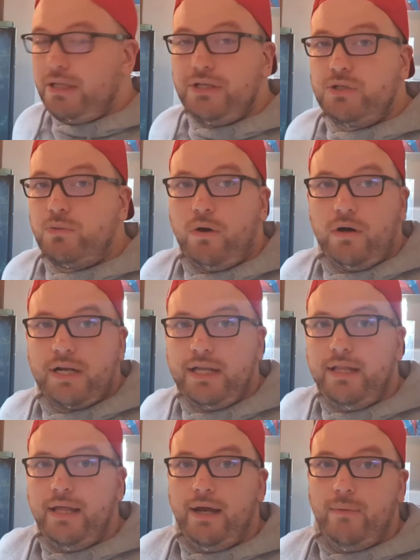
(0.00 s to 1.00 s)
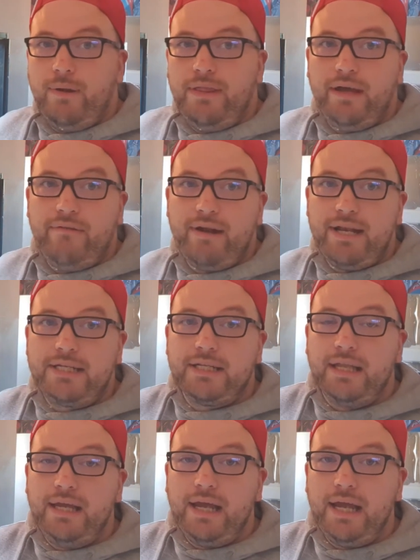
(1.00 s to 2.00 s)
just walk in there when they're ready to
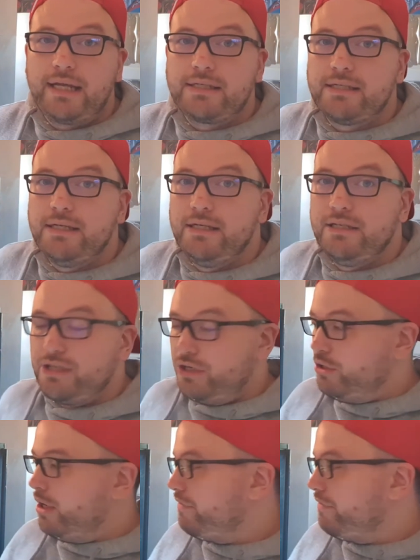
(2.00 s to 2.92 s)
lay eggs, so you don't have